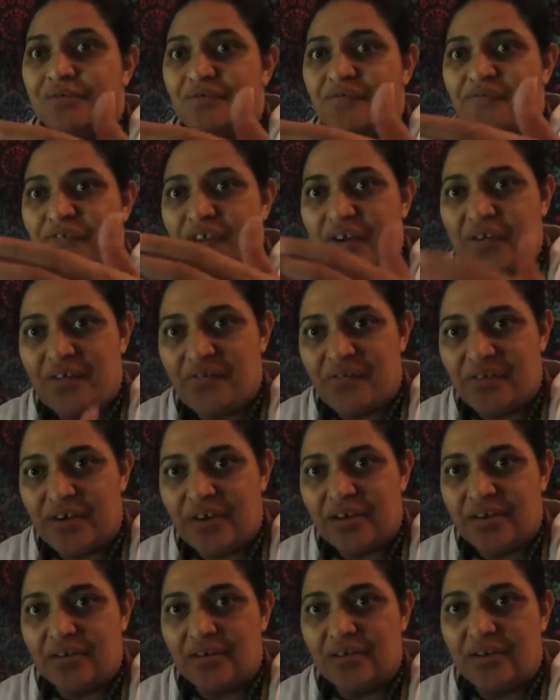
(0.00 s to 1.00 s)
very,
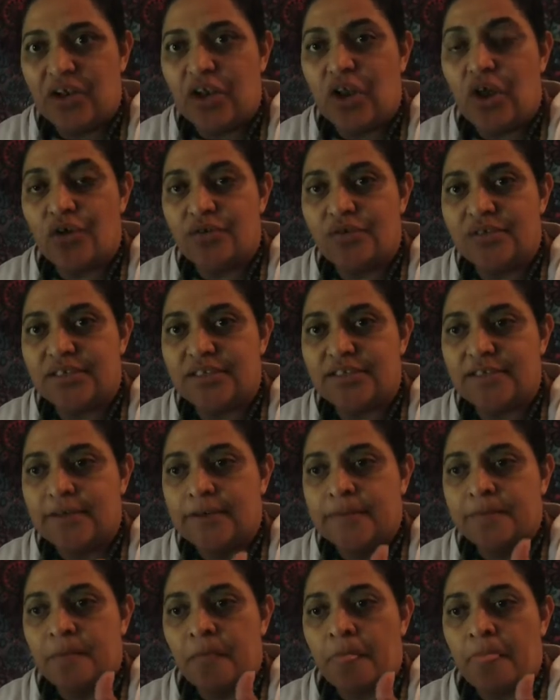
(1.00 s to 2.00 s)
very close
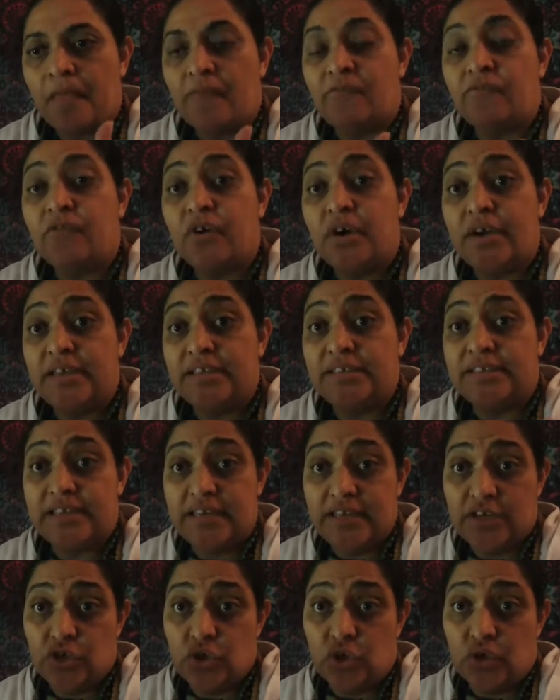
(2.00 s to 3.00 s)
friends
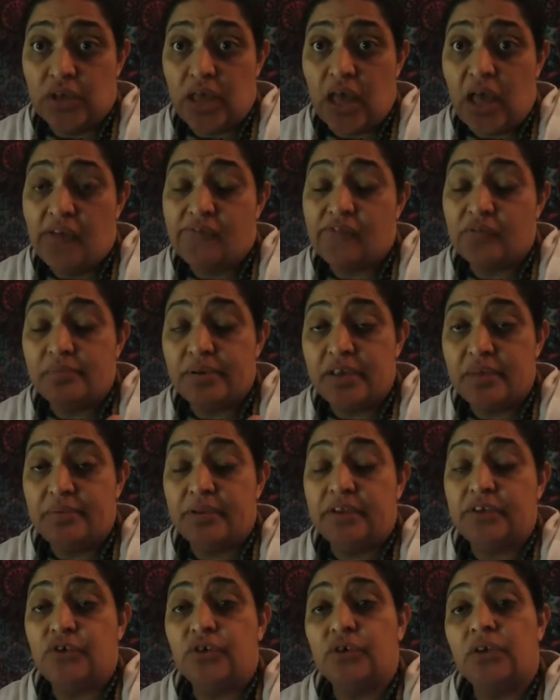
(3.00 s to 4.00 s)
in your life and
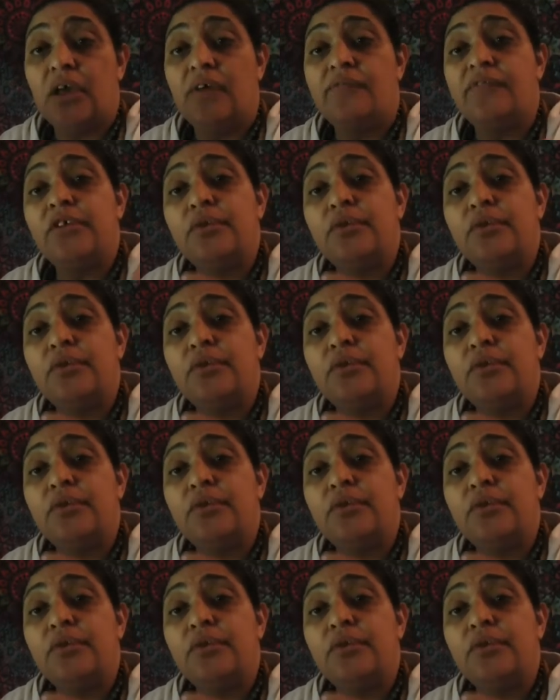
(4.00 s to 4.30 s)
people in your life